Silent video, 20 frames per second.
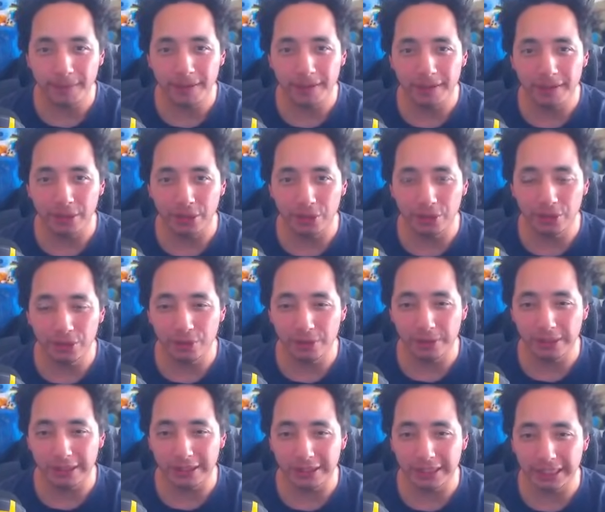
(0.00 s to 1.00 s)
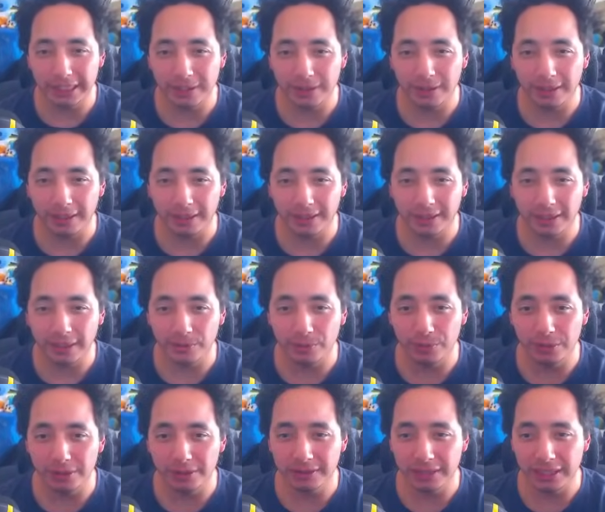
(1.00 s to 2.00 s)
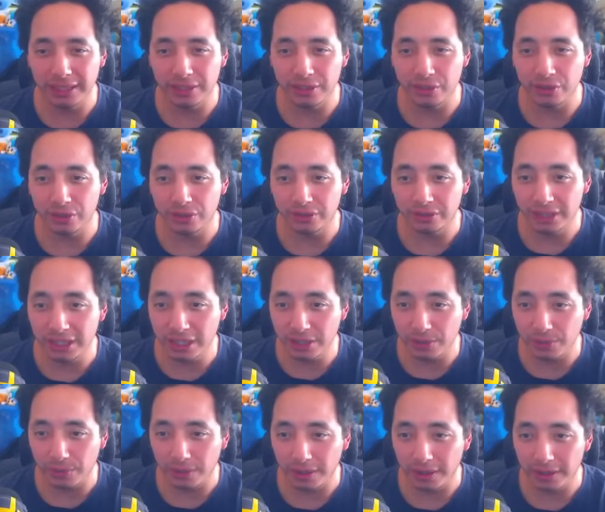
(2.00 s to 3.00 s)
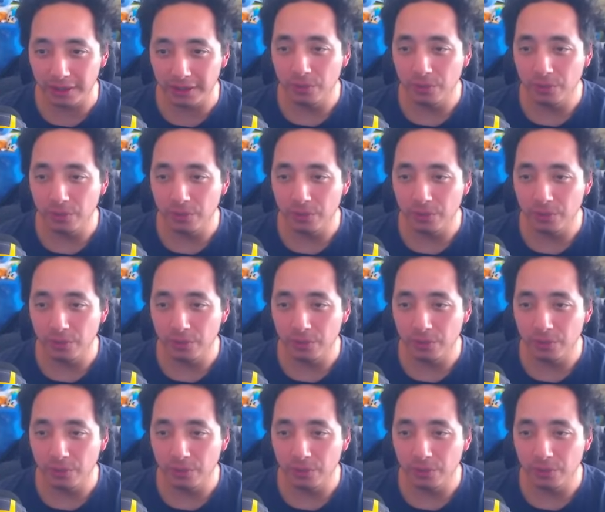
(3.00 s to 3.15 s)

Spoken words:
Go into Excel. Excel will send your Synchron.